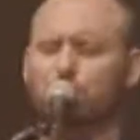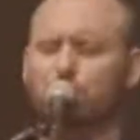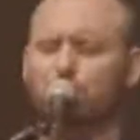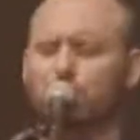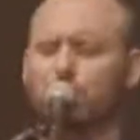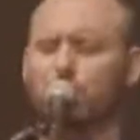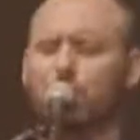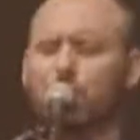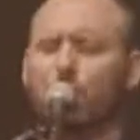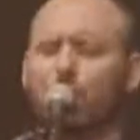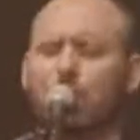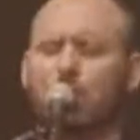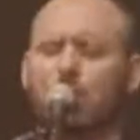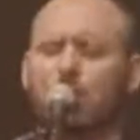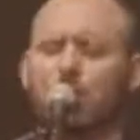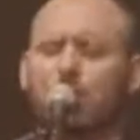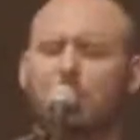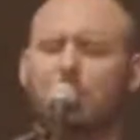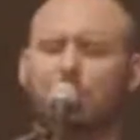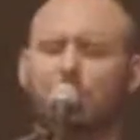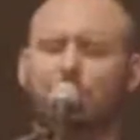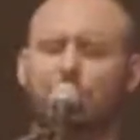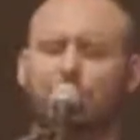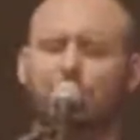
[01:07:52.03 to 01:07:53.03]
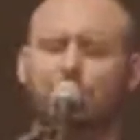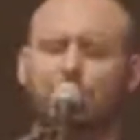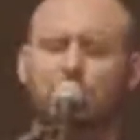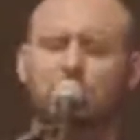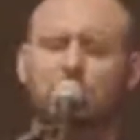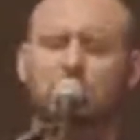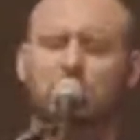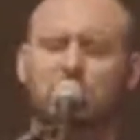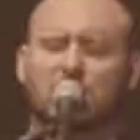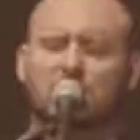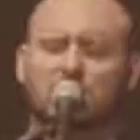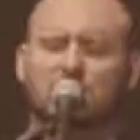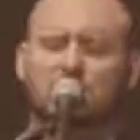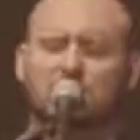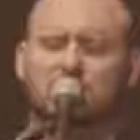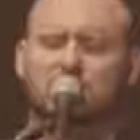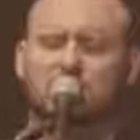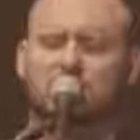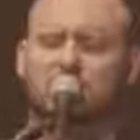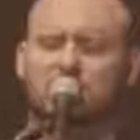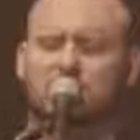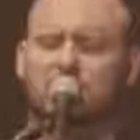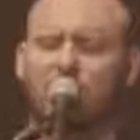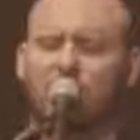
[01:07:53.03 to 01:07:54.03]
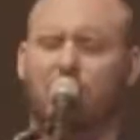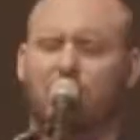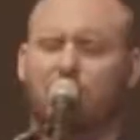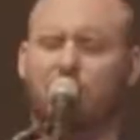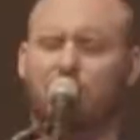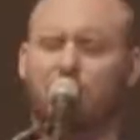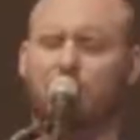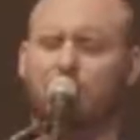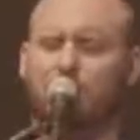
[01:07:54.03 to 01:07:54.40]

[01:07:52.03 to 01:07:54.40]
room who are going through injustices, God,